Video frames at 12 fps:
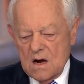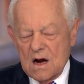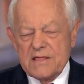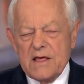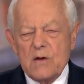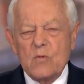
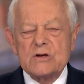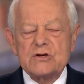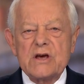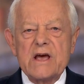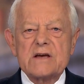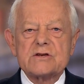I think what
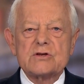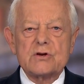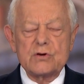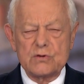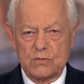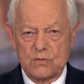she has to
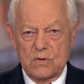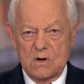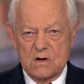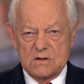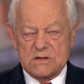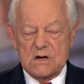do,
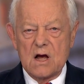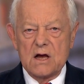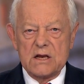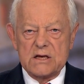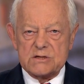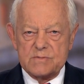
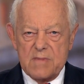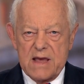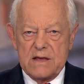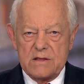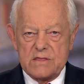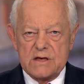Scott, is
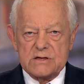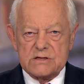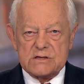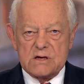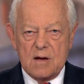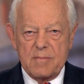make
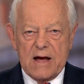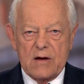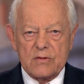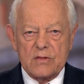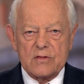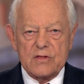this
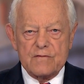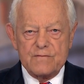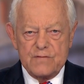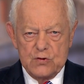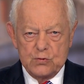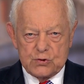about the
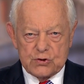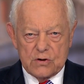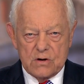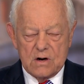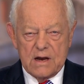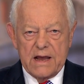
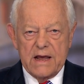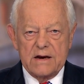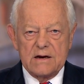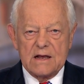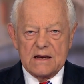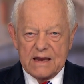future
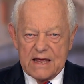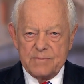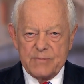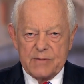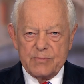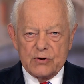and
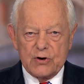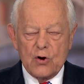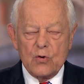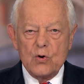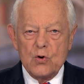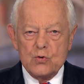let people
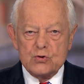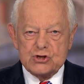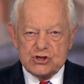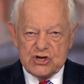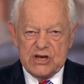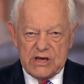know who
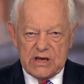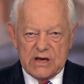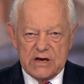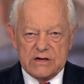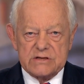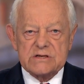she
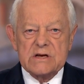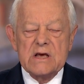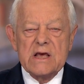is